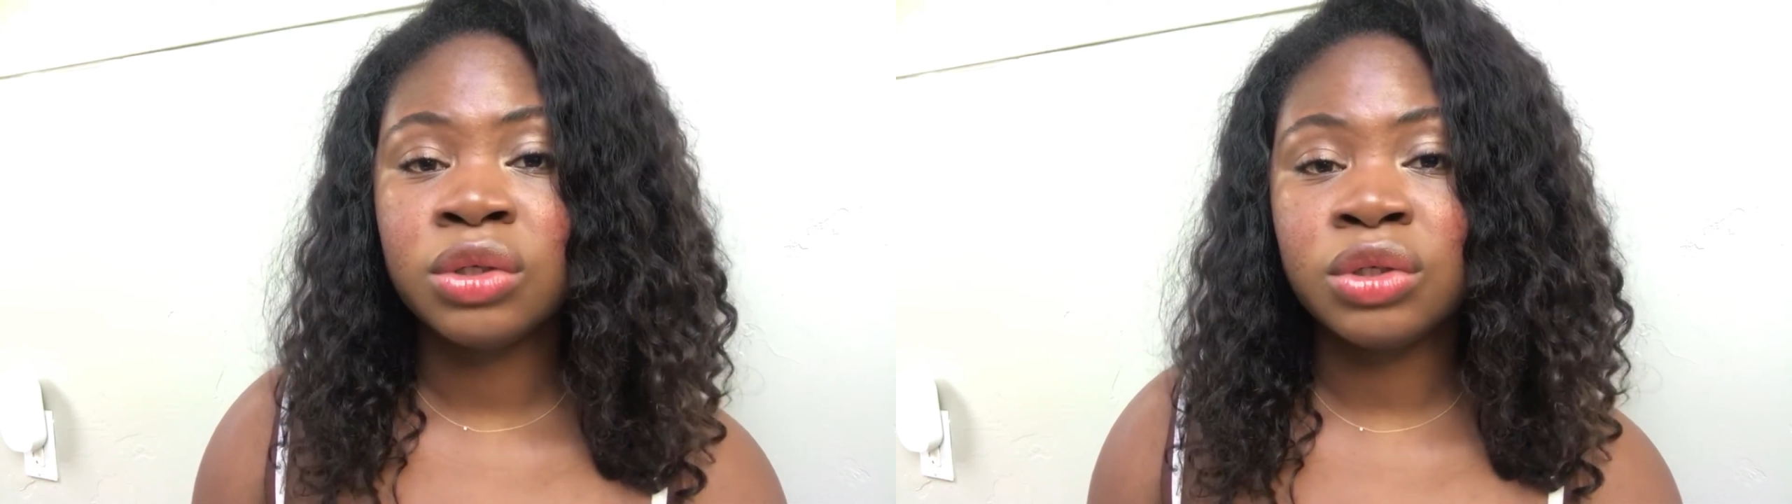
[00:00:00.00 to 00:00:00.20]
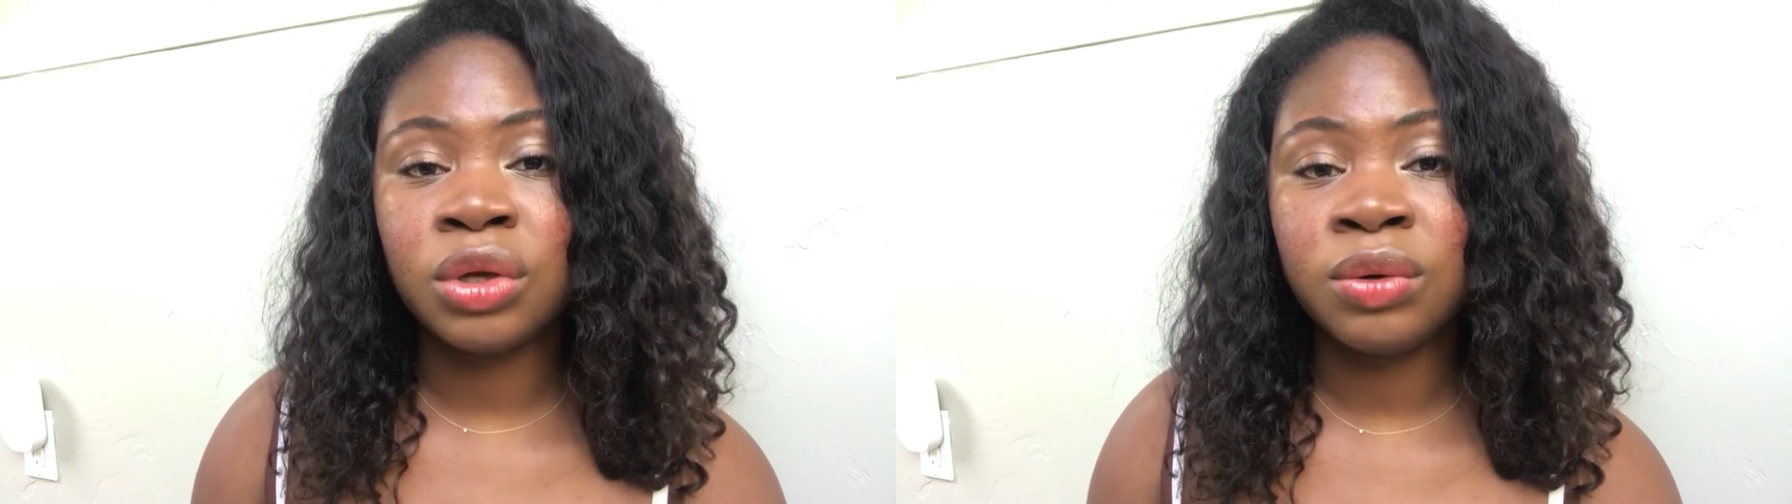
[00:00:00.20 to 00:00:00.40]

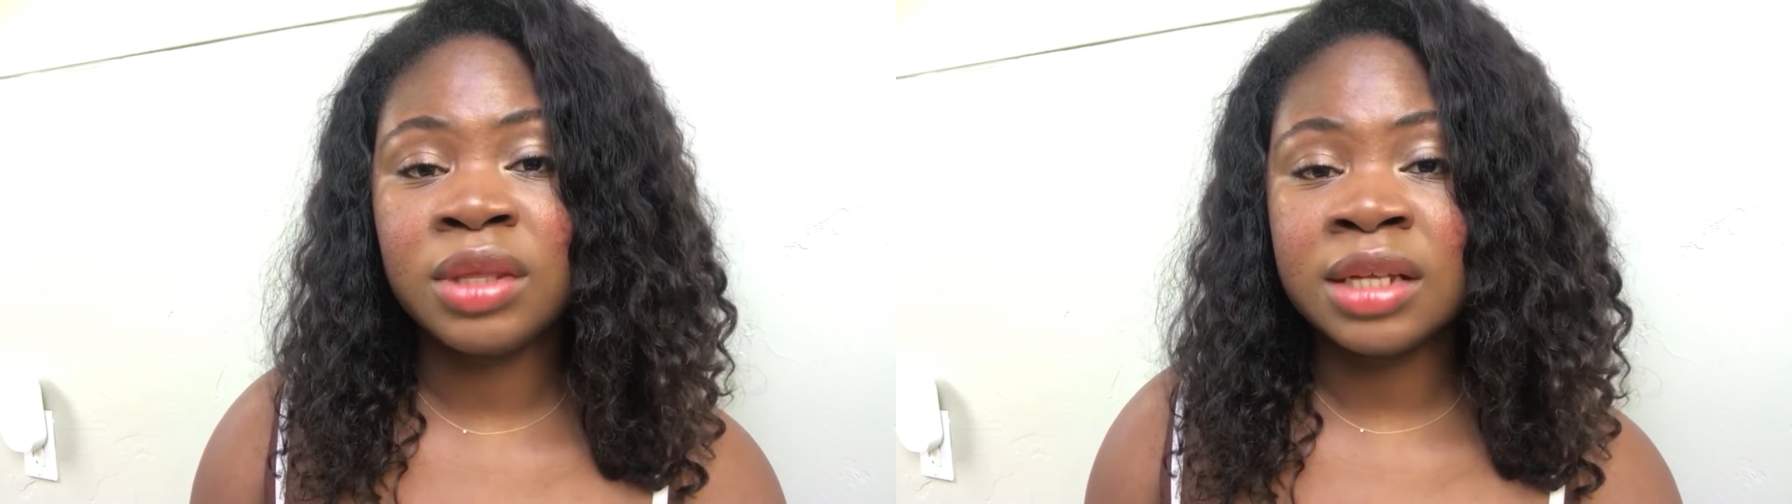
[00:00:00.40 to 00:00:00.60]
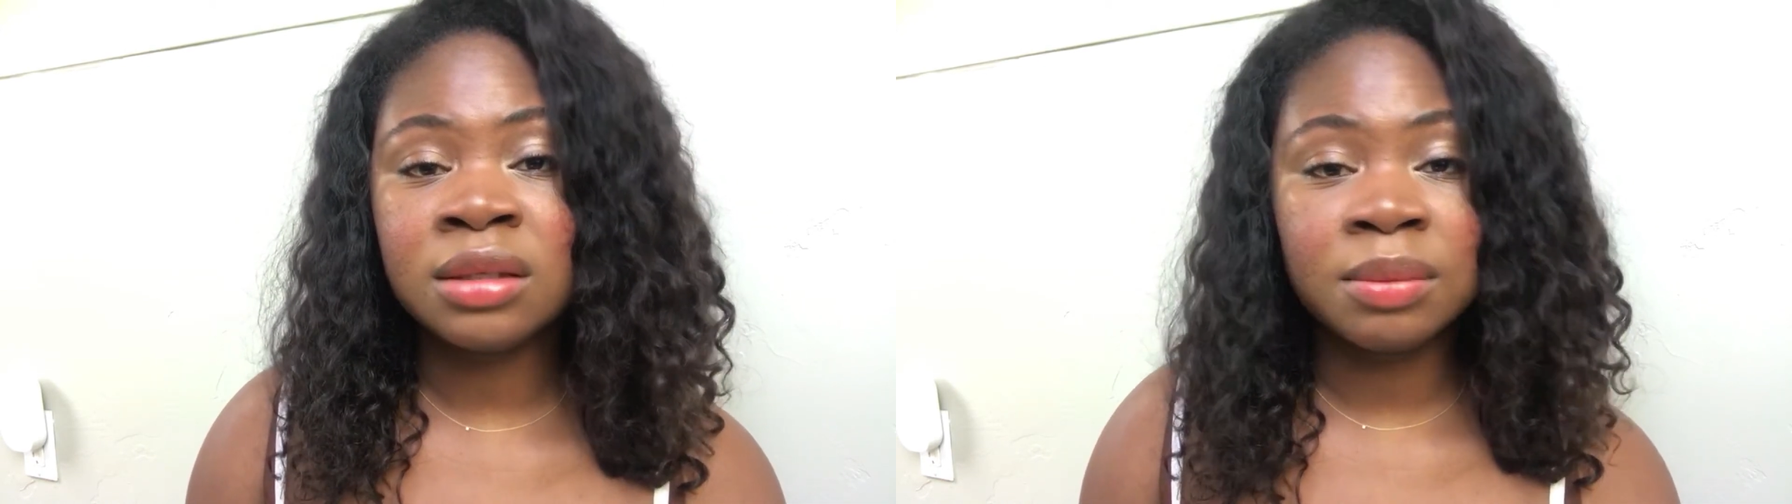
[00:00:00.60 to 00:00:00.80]
So
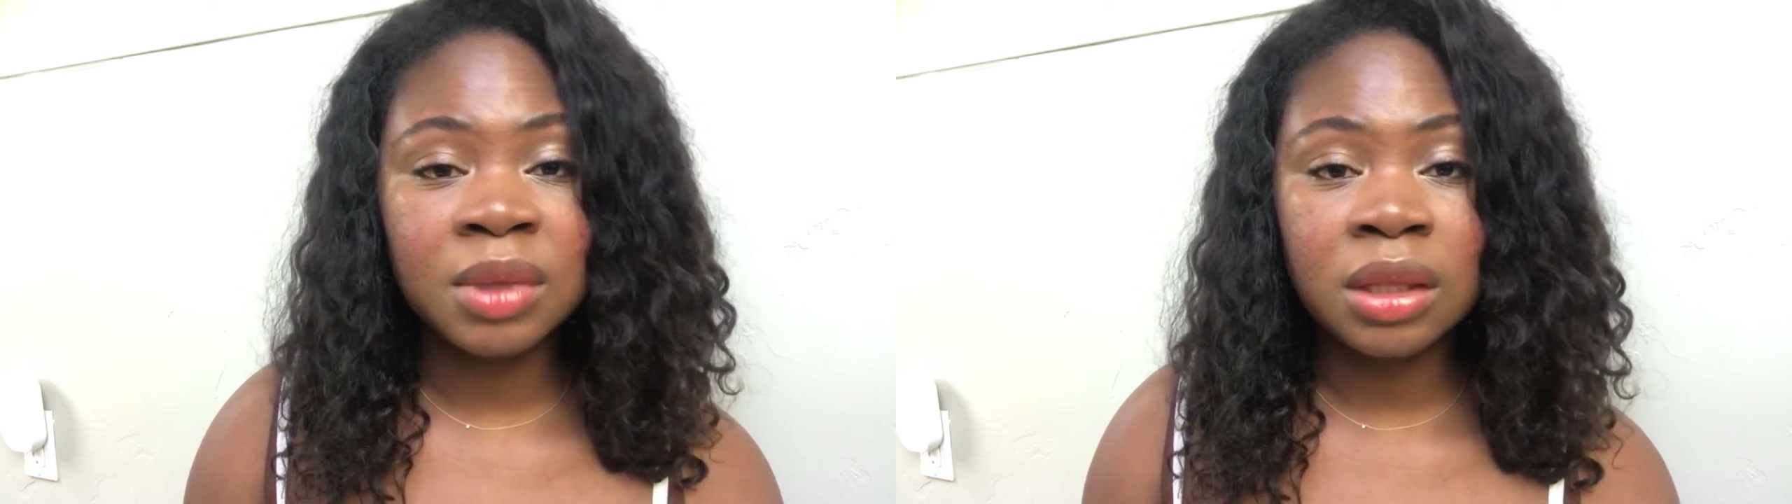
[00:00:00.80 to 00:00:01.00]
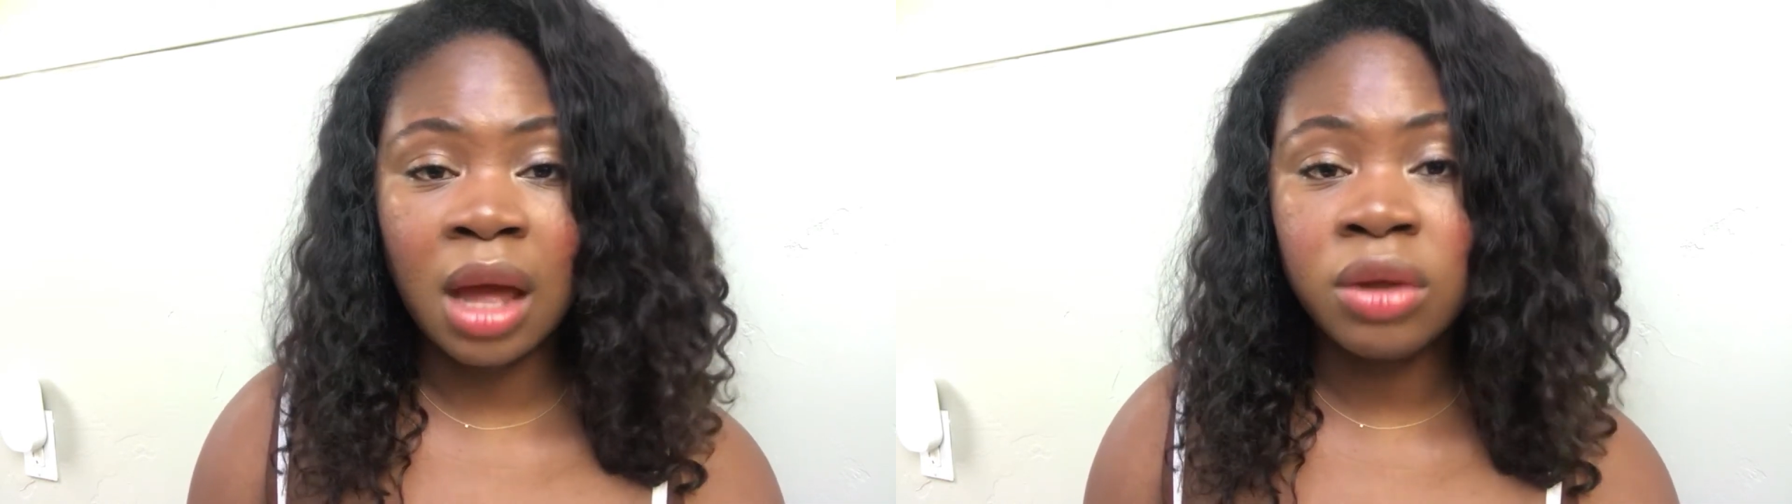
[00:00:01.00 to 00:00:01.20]
that's
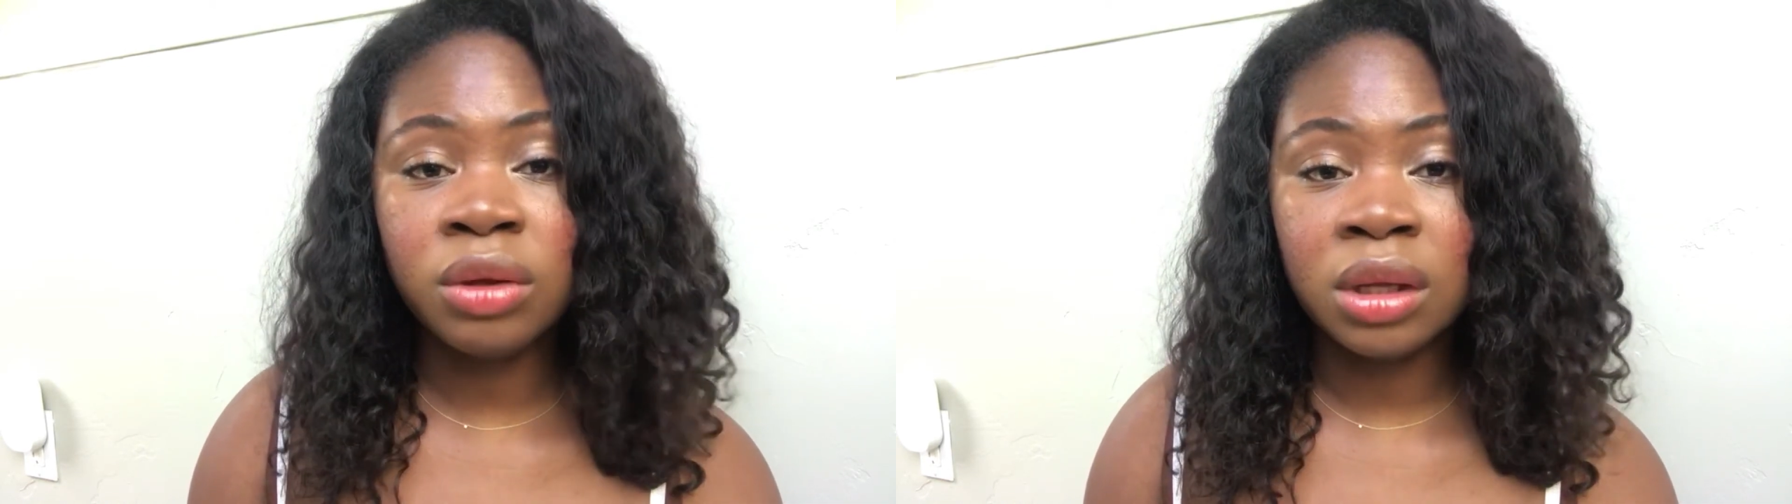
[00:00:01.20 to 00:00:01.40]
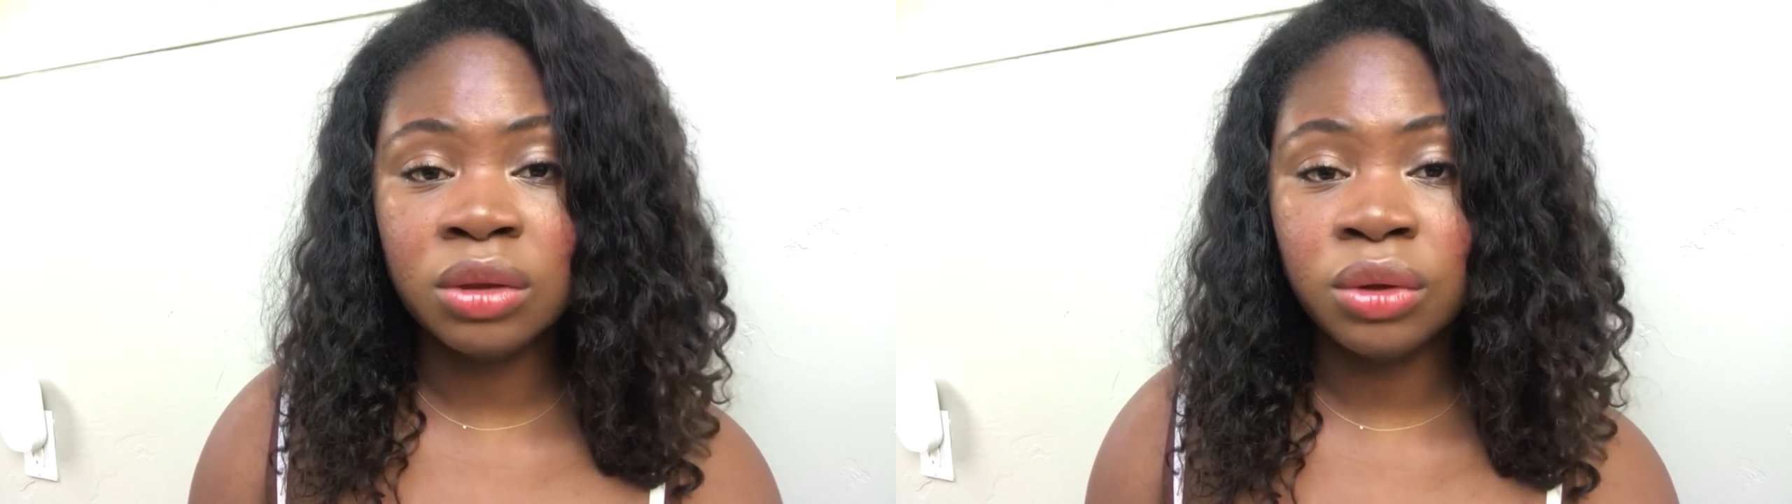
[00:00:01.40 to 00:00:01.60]
something that you
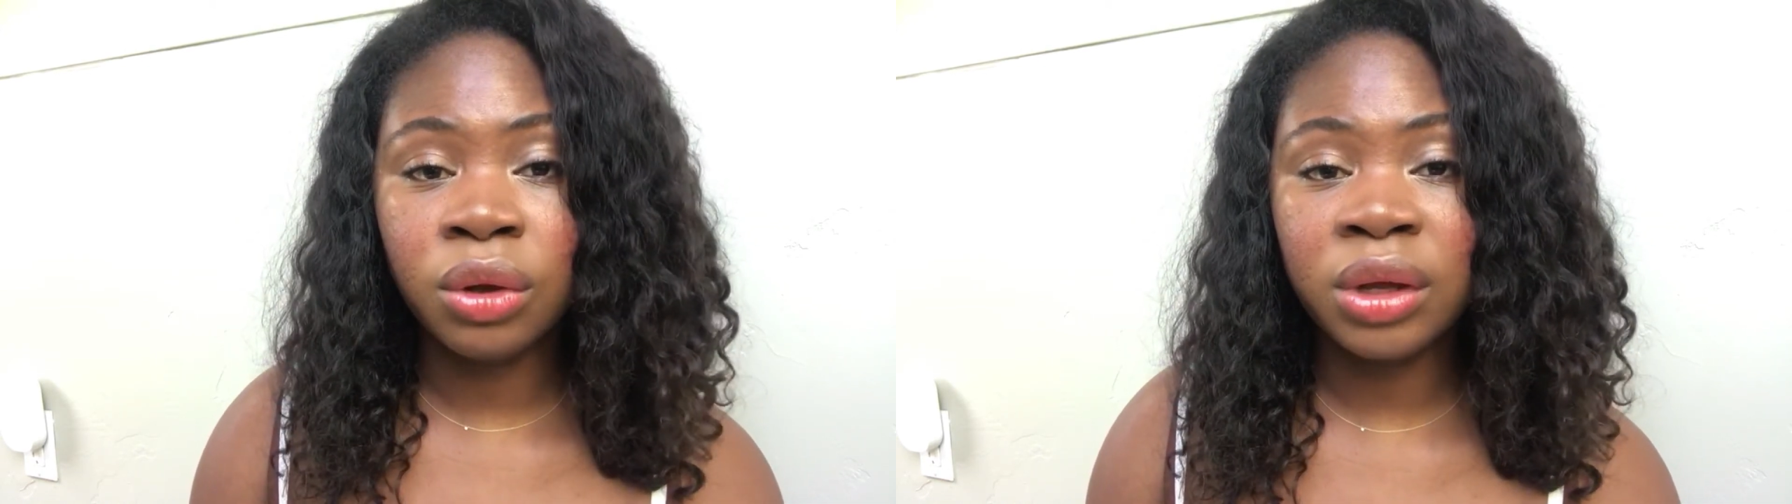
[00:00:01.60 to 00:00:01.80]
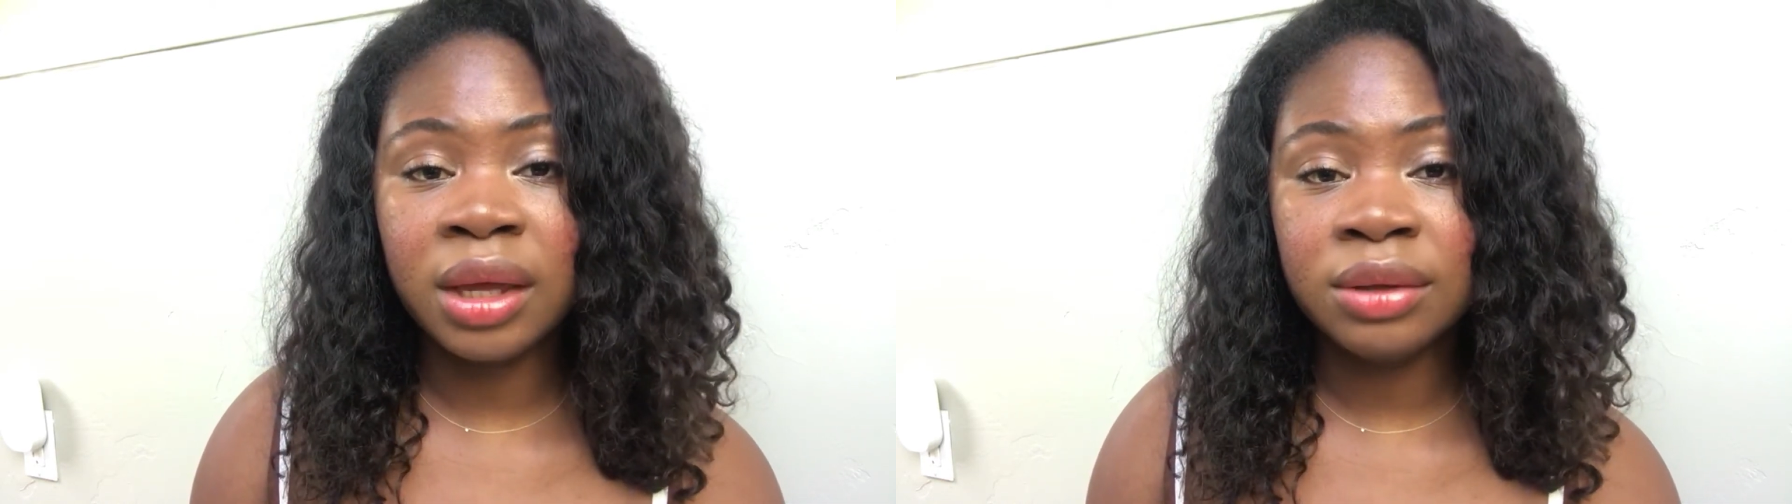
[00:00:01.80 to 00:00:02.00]
can look